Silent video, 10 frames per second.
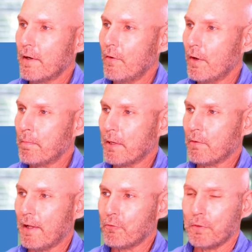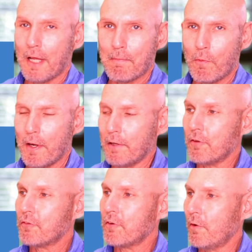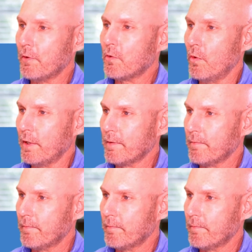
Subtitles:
I want to pick, that's what time I want it to start recording.